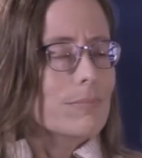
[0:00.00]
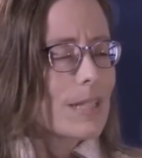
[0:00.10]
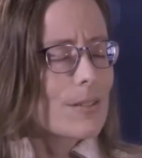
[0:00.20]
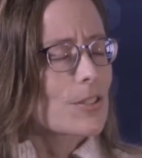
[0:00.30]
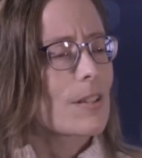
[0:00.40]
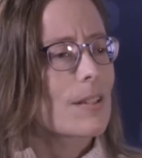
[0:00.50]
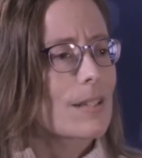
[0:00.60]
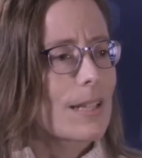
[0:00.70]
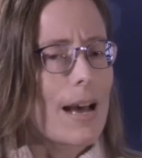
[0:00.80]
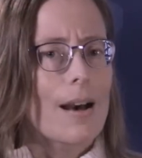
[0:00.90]
lives on a
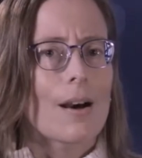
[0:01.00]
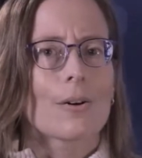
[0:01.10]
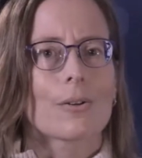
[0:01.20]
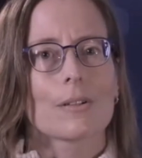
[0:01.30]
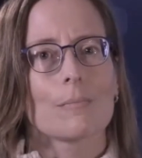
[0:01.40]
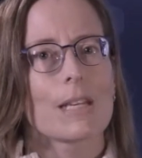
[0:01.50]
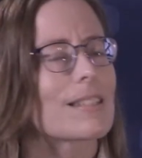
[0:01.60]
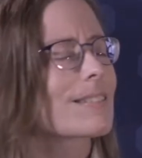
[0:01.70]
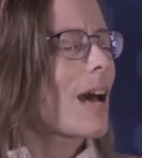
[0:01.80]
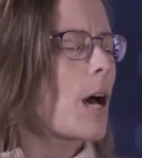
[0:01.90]
cloud and makes
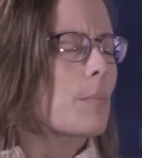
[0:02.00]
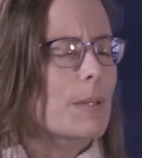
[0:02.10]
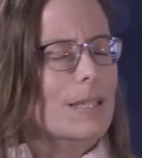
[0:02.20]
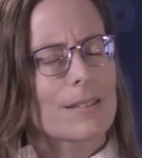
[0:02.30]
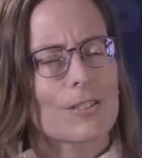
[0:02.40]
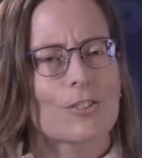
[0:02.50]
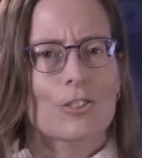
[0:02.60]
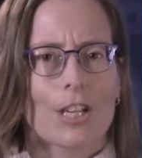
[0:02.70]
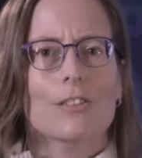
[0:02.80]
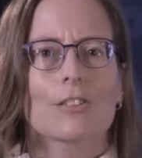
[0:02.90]
us happy and is
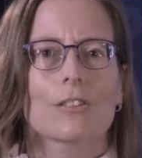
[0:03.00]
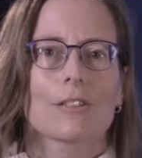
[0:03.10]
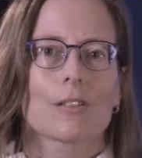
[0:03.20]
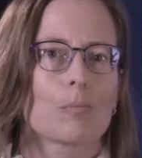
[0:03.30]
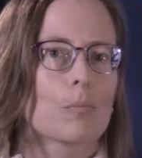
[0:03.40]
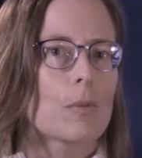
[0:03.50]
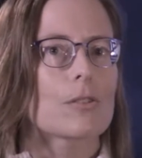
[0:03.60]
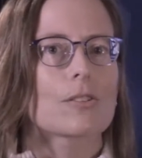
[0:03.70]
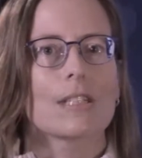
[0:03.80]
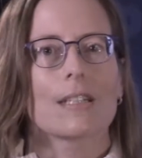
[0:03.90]
gentle and
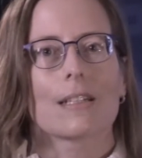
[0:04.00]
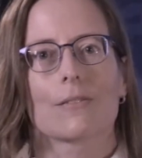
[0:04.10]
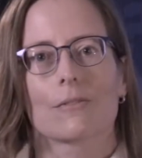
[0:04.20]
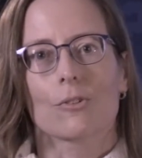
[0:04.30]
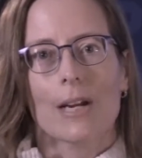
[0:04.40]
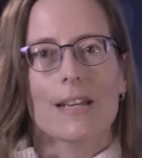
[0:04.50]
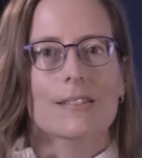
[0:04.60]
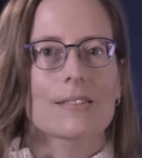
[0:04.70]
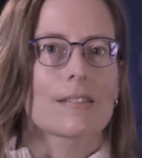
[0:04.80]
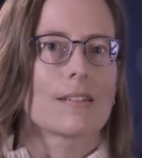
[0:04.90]
mercy and
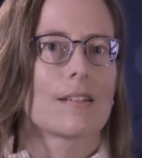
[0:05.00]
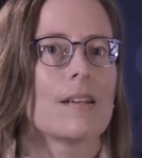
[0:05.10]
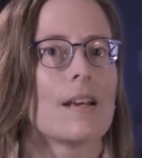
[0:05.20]
grace and